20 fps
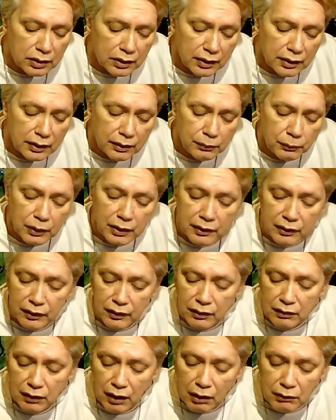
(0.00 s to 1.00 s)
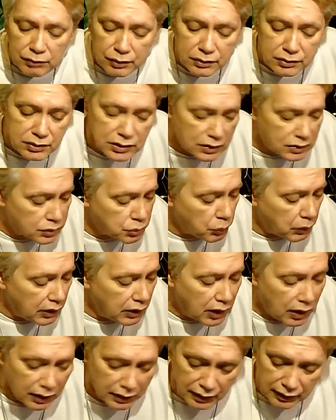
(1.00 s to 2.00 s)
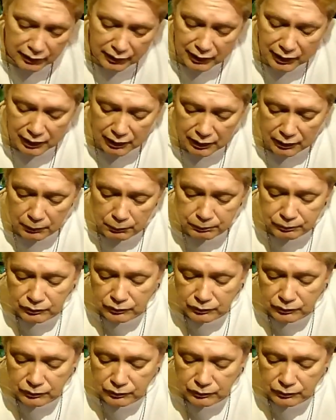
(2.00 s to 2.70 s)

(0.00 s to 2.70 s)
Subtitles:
and with your lovers, as we got it there.